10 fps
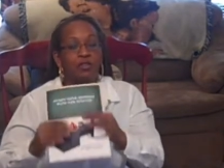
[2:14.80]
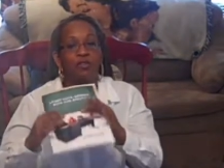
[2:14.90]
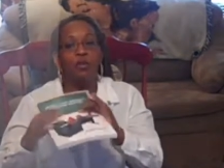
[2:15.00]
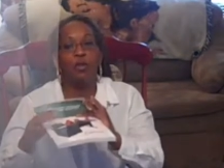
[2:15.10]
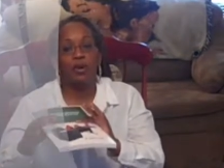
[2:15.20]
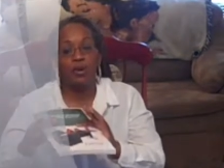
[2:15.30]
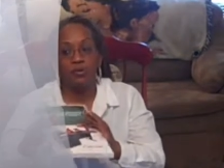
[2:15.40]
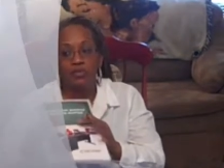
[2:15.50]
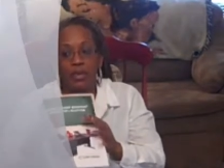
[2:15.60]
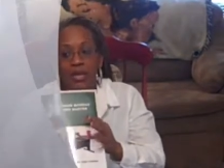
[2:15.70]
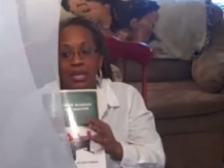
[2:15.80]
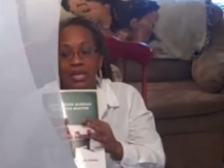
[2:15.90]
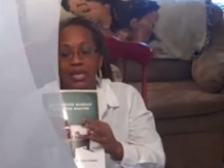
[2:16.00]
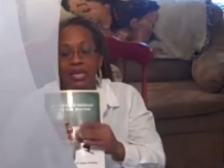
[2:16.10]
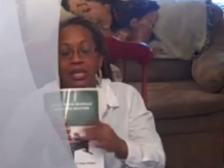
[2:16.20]
for
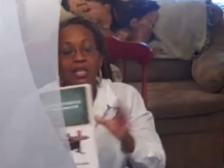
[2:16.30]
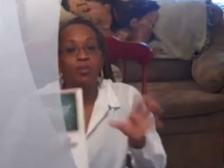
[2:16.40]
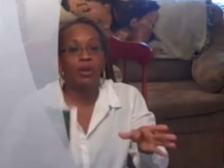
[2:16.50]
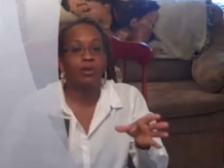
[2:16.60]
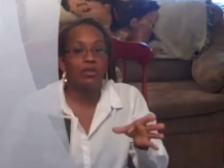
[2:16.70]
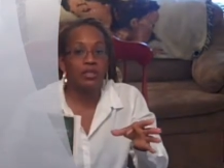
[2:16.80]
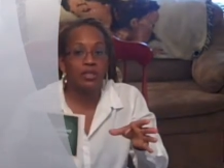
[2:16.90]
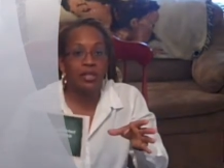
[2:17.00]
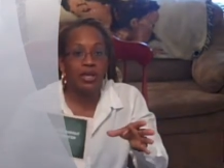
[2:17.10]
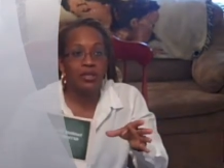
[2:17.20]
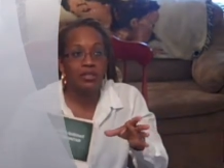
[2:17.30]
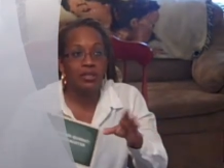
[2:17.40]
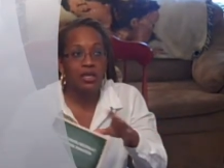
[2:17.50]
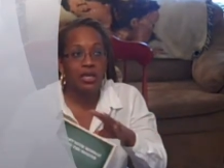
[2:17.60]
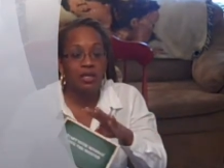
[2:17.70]
any person
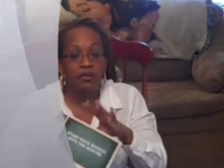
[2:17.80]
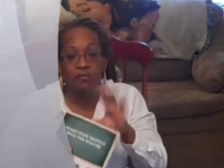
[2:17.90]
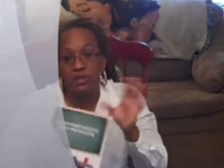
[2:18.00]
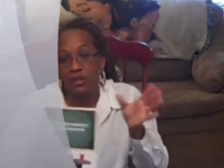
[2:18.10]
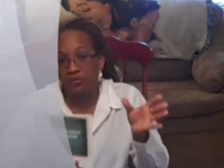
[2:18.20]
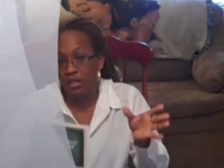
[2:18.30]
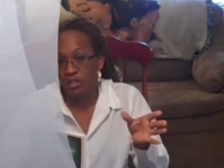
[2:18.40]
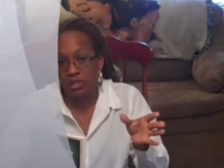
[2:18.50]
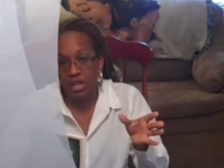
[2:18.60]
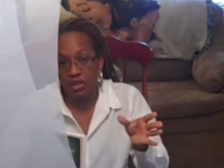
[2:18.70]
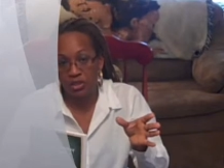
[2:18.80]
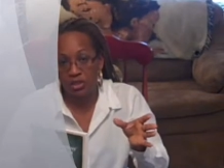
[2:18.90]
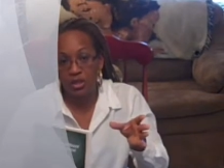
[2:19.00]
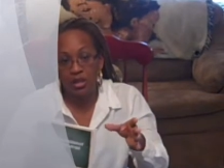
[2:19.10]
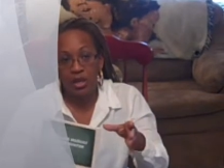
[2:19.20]
that's in the field of education,
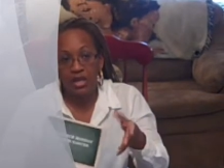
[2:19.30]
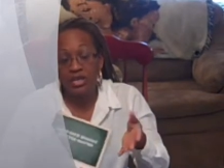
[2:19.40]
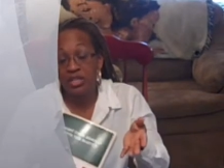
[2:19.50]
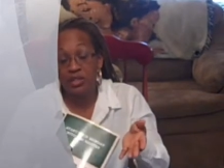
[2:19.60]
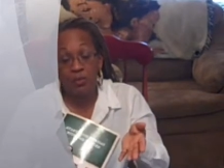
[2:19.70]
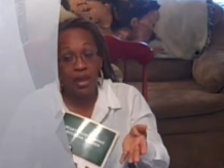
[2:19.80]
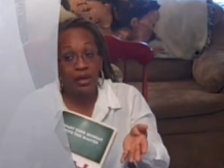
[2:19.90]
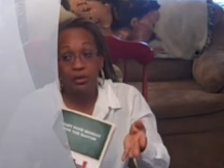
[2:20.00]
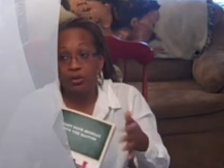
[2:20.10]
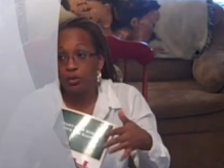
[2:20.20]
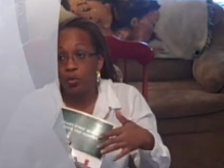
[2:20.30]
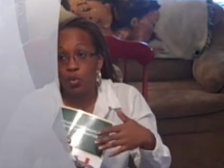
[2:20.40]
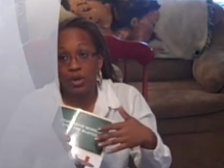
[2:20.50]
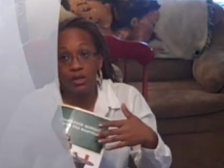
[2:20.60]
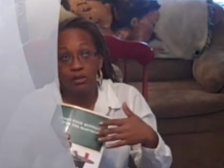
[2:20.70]
and it doesn't matter
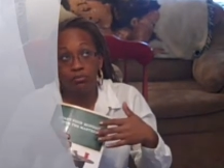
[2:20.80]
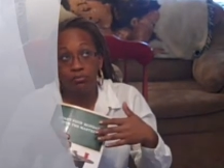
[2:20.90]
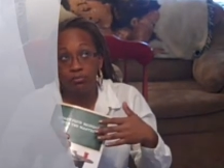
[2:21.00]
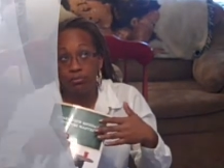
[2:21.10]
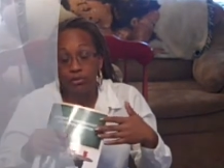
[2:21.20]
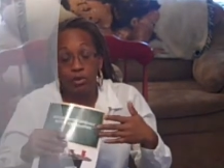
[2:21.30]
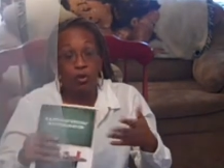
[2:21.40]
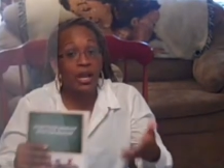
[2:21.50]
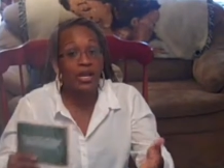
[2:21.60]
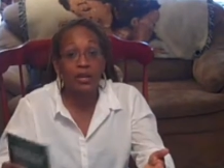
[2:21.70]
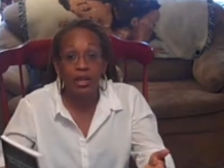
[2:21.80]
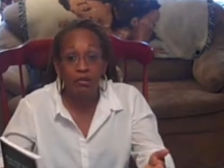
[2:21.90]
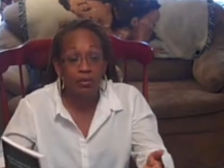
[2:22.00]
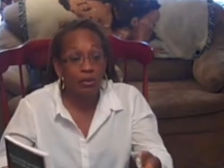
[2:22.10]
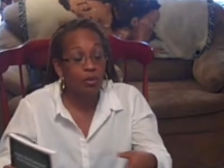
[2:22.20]
what grade
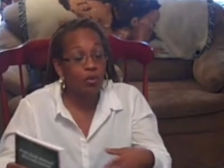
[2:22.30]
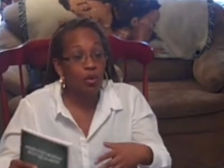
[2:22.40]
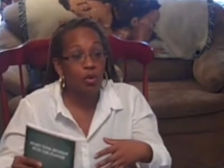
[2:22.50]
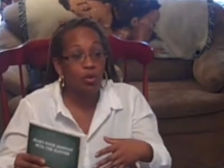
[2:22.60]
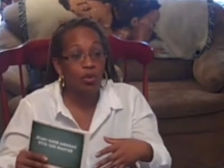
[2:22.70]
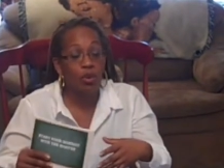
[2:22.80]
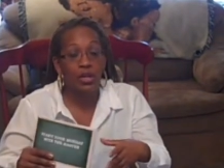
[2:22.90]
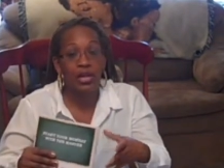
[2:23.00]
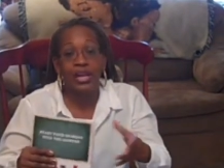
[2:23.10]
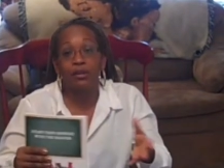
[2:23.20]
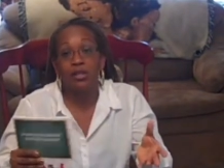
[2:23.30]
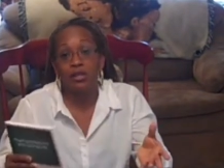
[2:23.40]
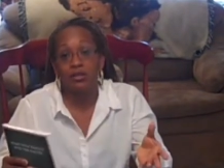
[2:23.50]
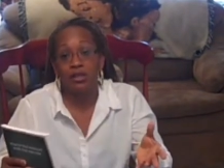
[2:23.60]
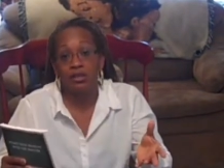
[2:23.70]
level or what
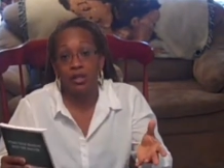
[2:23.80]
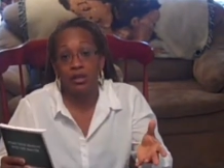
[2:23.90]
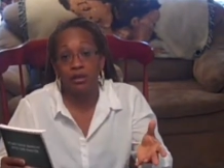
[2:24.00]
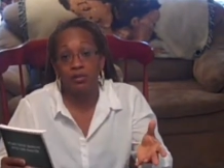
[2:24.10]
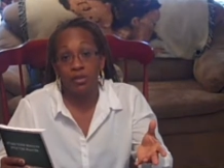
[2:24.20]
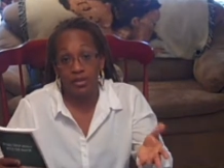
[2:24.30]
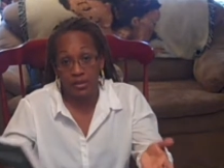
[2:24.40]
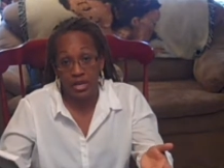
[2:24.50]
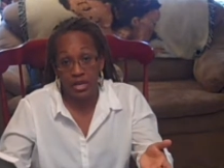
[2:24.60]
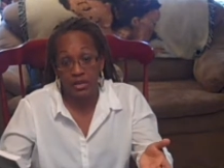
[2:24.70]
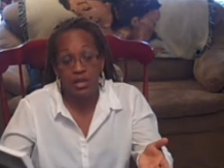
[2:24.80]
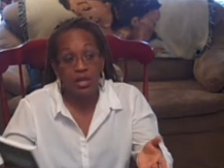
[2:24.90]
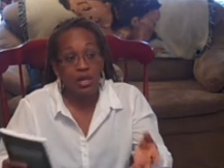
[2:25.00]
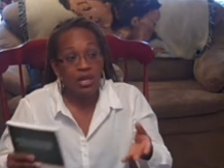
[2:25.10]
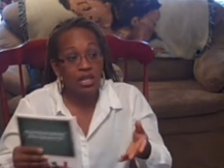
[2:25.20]
area that they're that they're in.
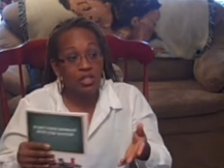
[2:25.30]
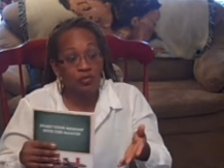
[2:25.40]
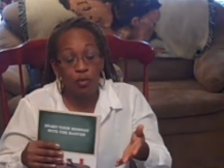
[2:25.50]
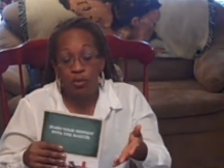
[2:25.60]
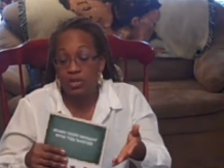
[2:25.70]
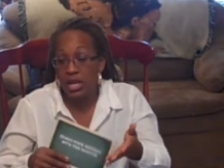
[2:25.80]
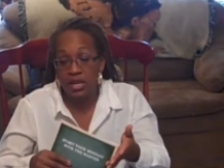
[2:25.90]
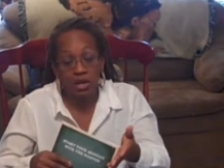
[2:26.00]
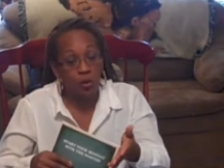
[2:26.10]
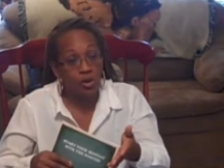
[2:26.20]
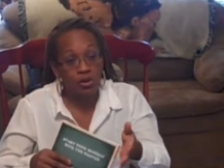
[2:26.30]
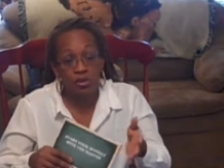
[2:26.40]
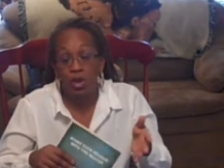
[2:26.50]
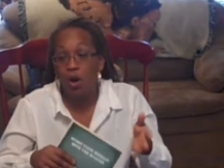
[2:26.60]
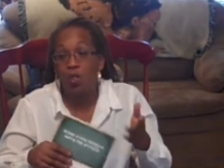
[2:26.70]
It's for daycare
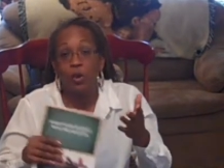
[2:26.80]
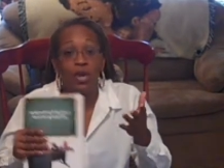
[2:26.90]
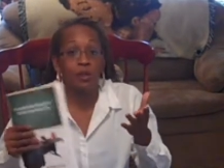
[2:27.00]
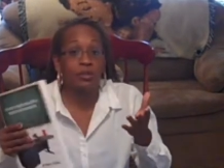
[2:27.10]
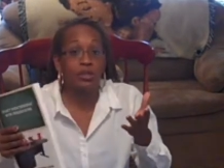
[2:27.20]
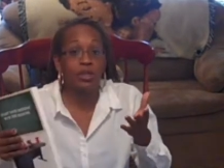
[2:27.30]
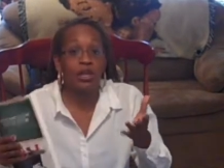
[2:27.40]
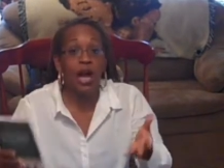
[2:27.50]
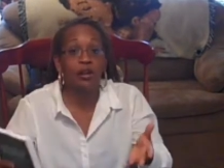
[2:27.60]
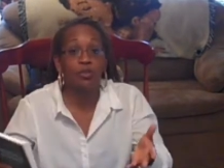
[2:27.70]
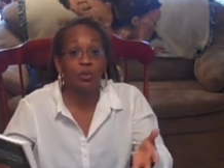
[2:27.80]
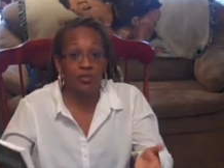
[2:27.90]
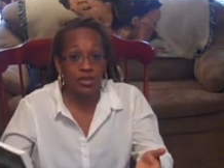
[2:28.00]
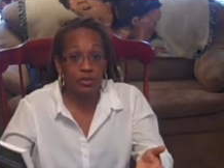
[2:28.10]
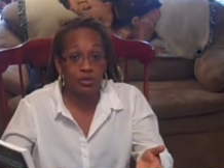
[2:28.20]
workers all the way up to college
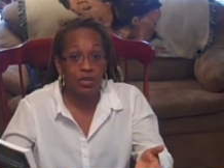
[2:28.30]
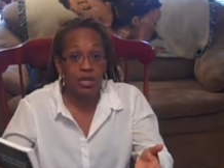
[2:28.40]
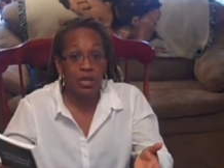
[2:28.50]
professors.